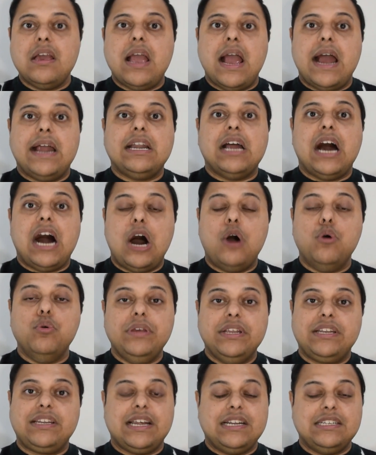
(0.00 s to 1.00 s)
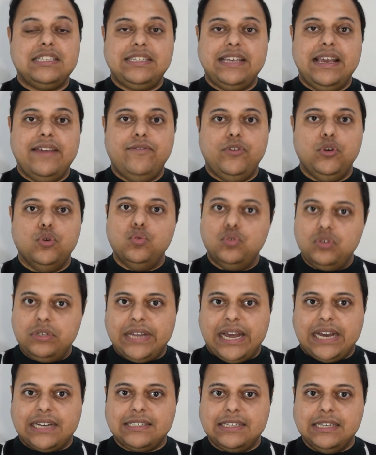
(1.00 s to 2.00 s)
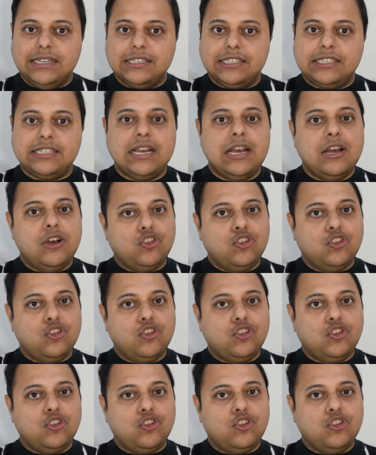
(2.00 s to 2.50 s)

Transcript: and how it can save you taxes.